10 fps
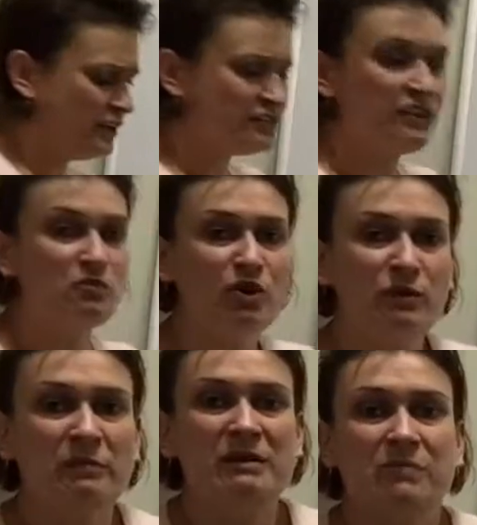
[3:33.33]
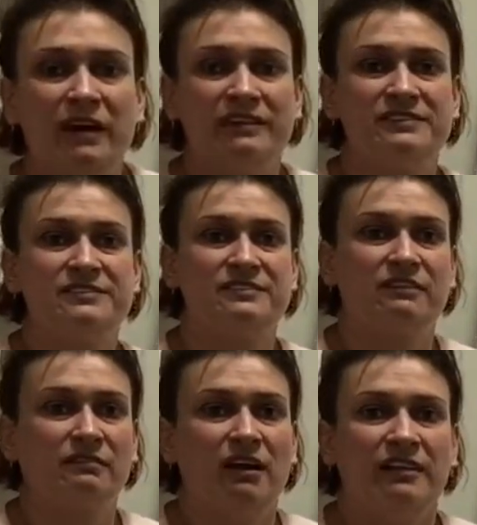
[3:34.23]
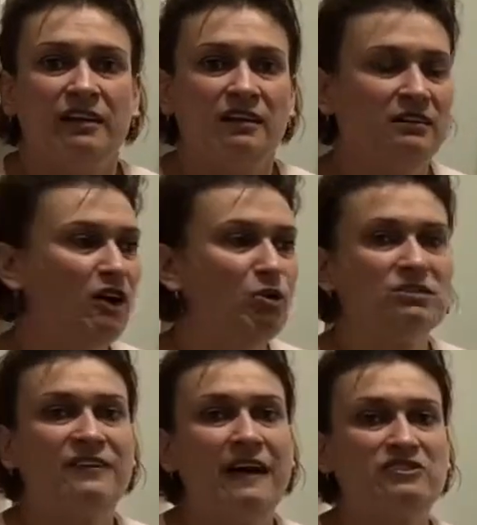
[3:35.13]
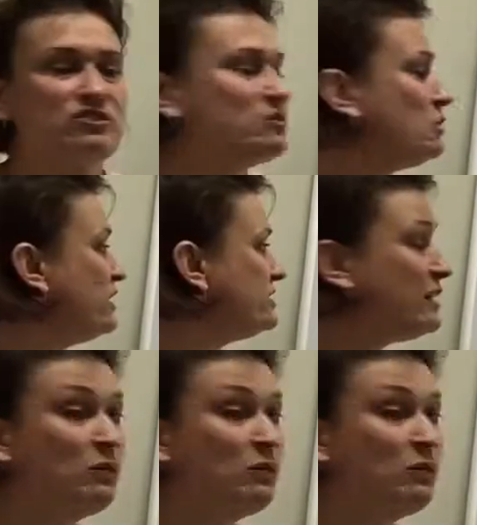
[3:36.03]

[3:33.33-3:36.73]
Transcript: So what do we mean by this rather old-fashioned word here?